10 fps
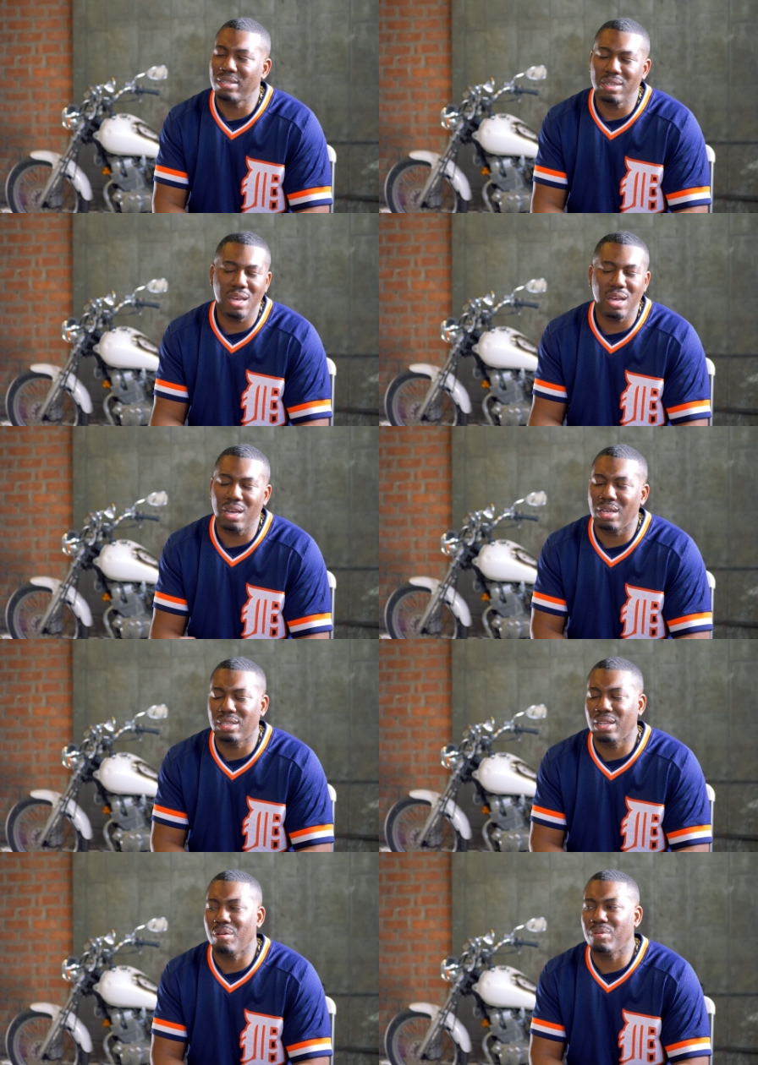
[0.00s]
Nah,
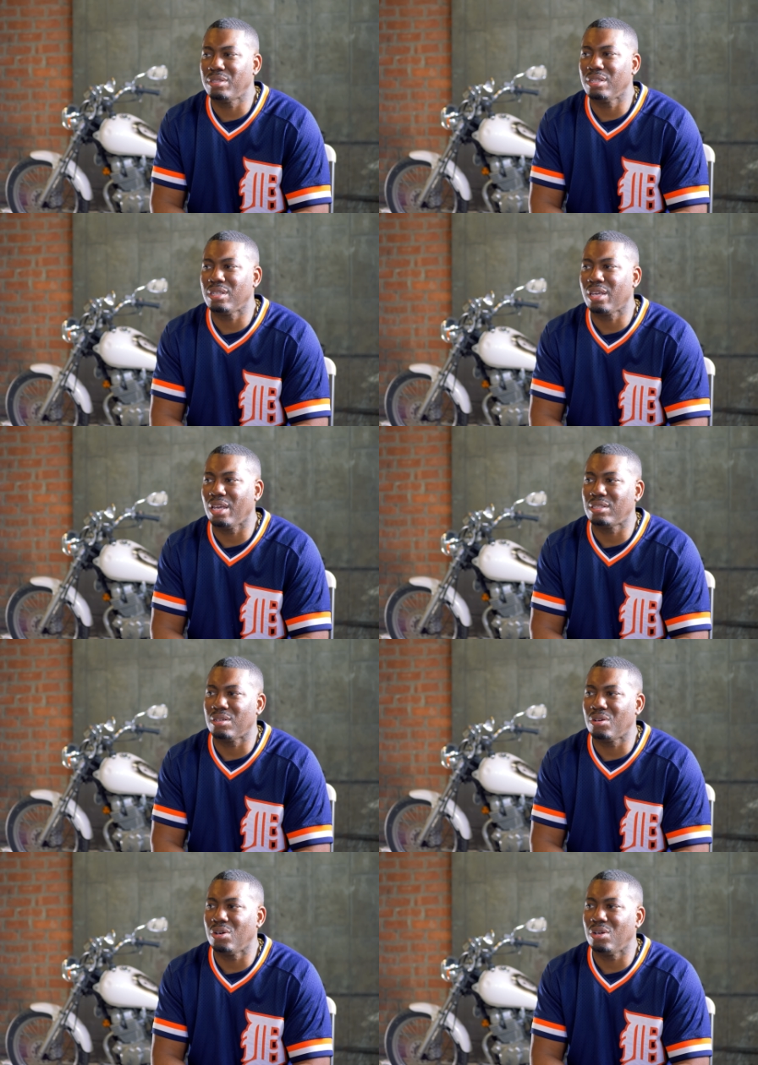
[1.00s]
that wasn't the case
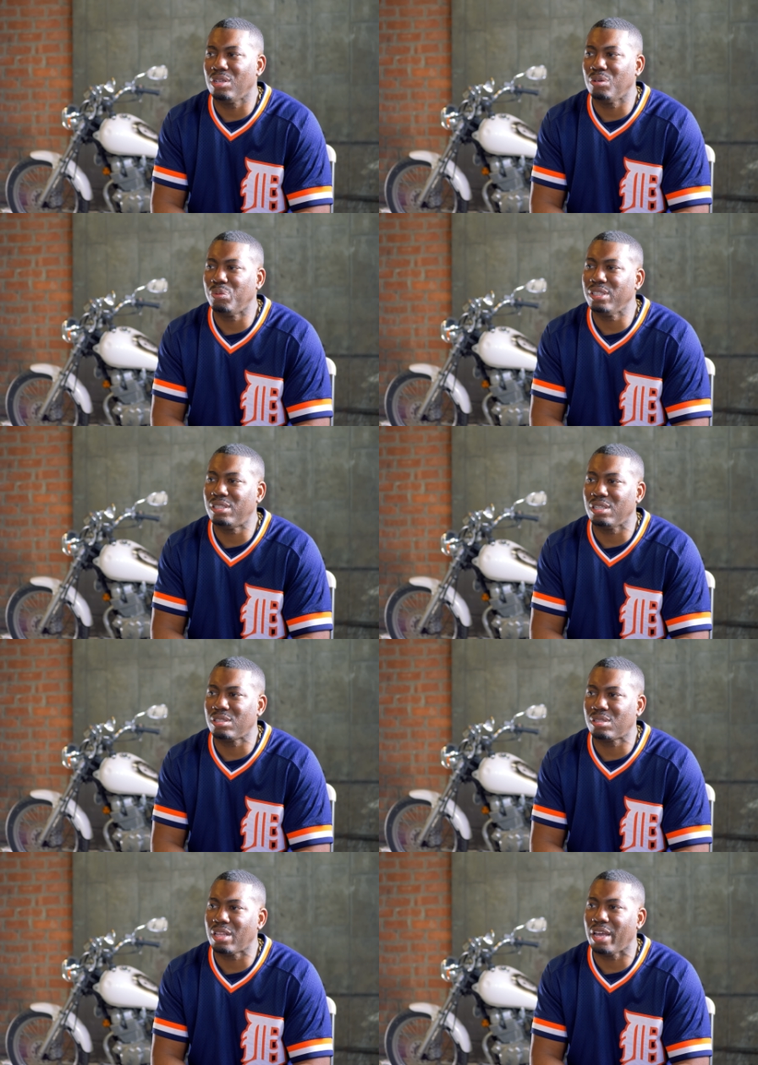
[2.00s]
at all. We
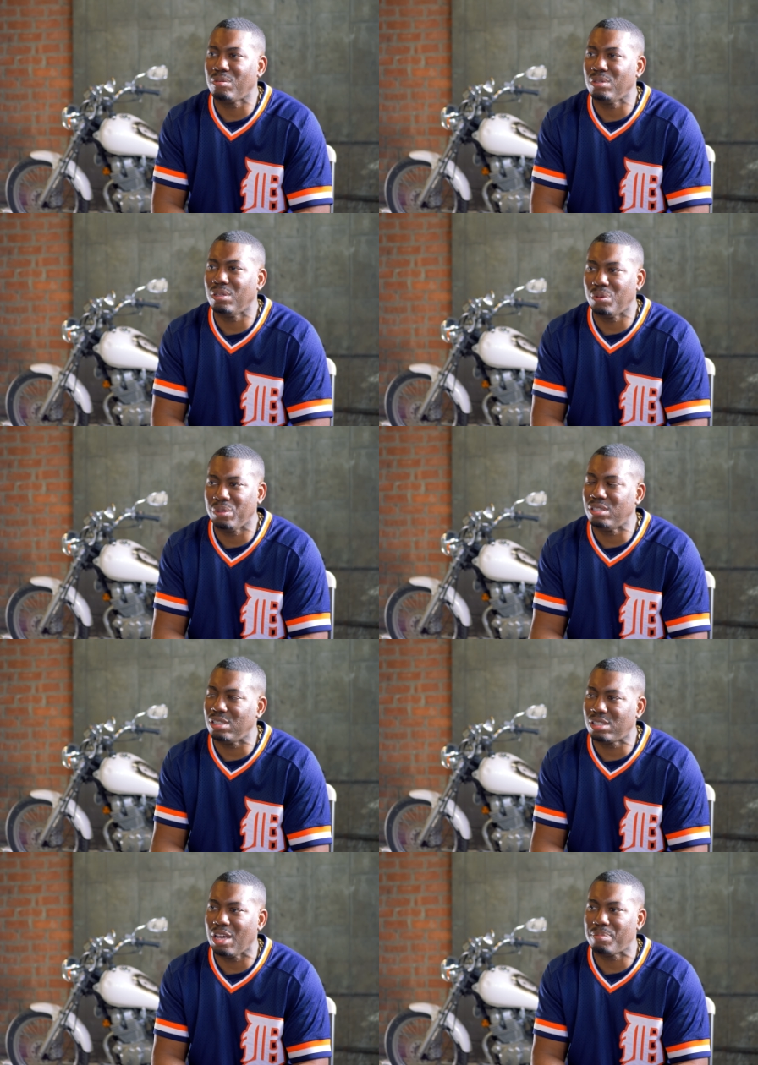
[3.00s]
just, like, we
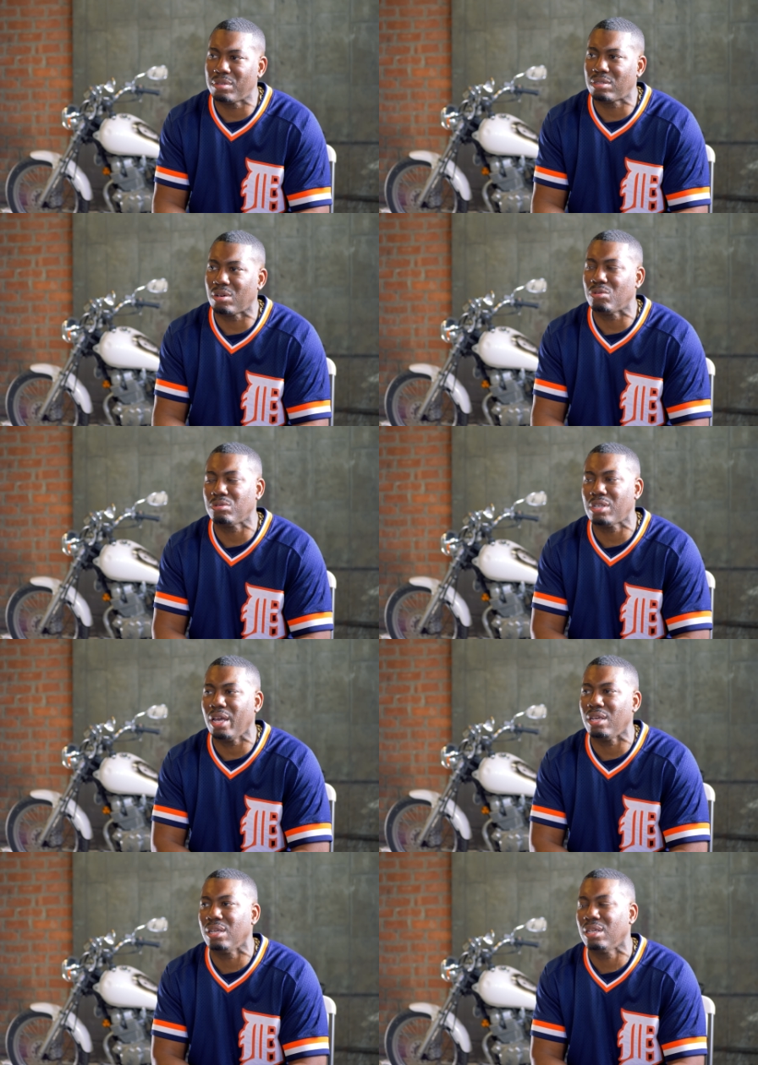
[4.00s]
just kept the circle
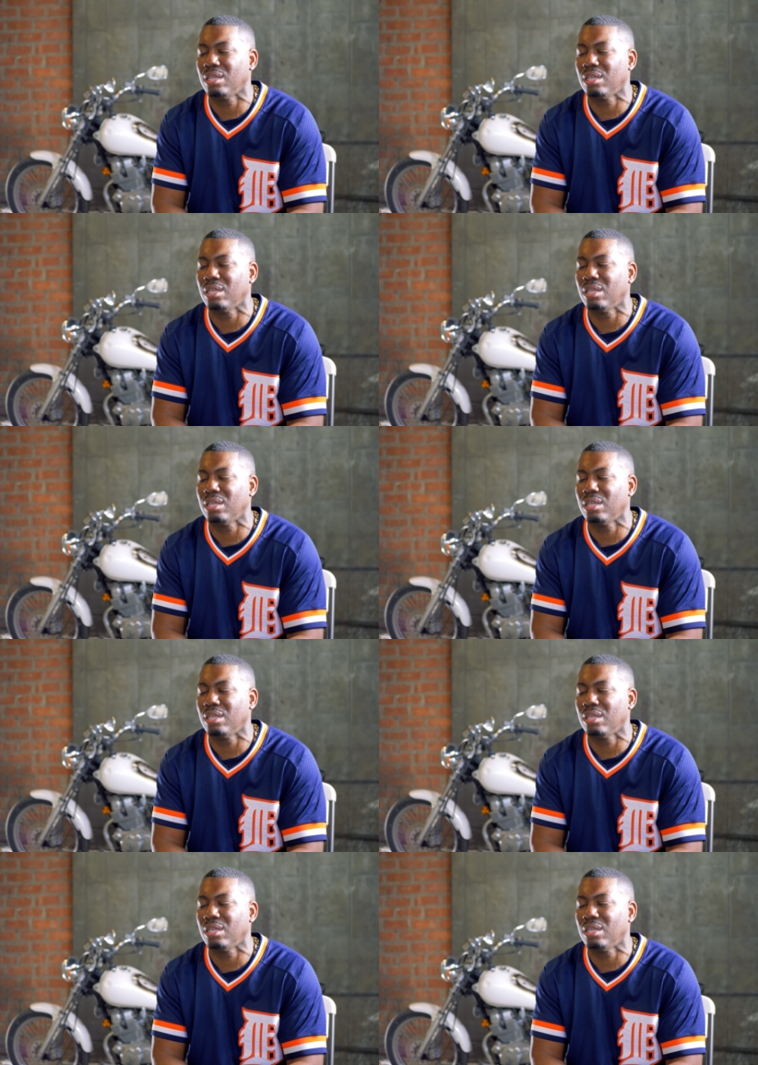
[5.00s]
tight.